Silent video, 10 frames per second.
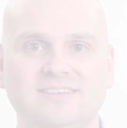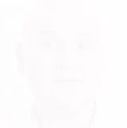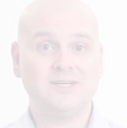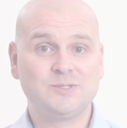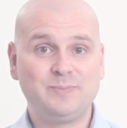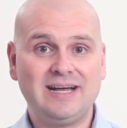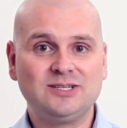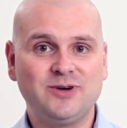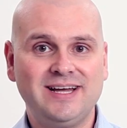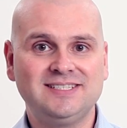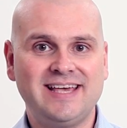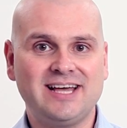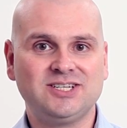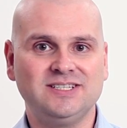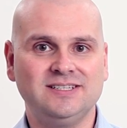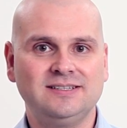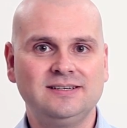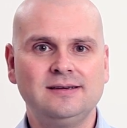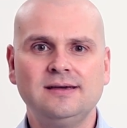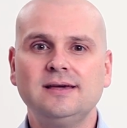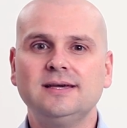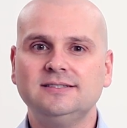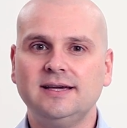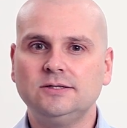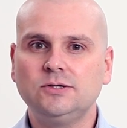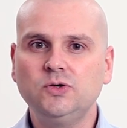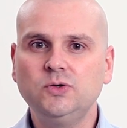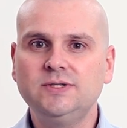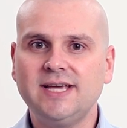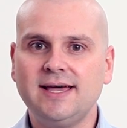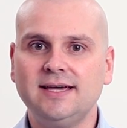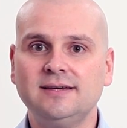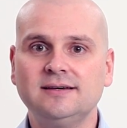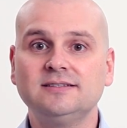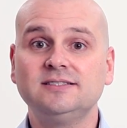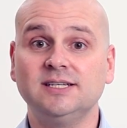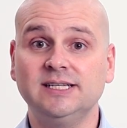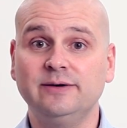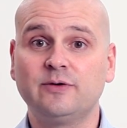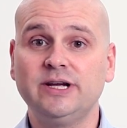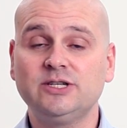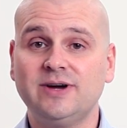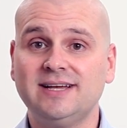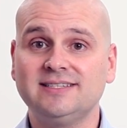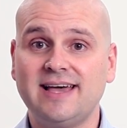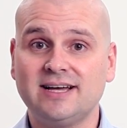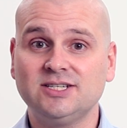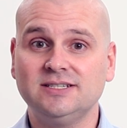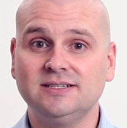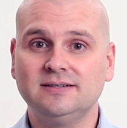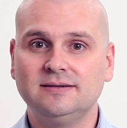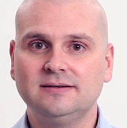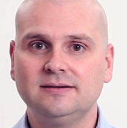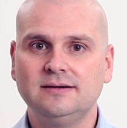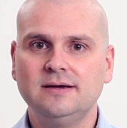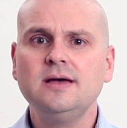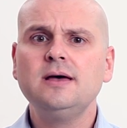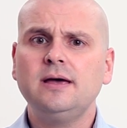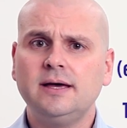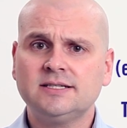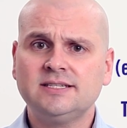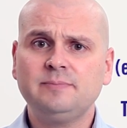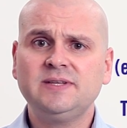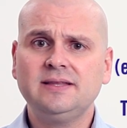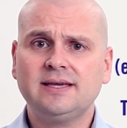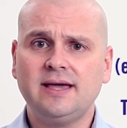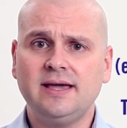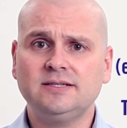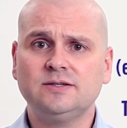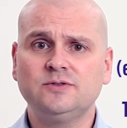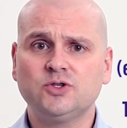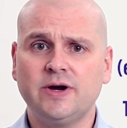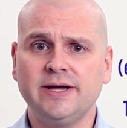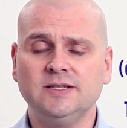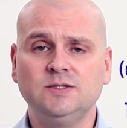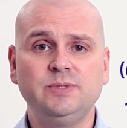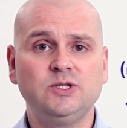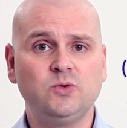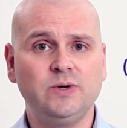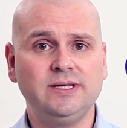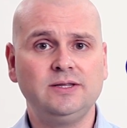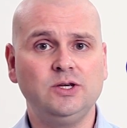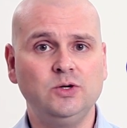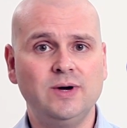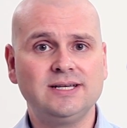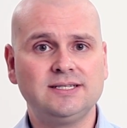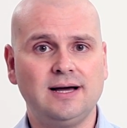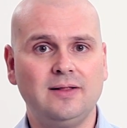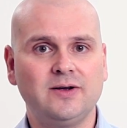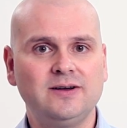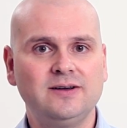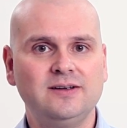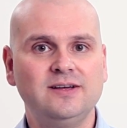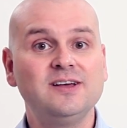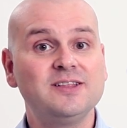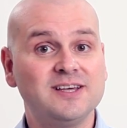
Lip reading: A spot transaction is a 2-day delivery transaction, except in the case of trades between the US dollar, the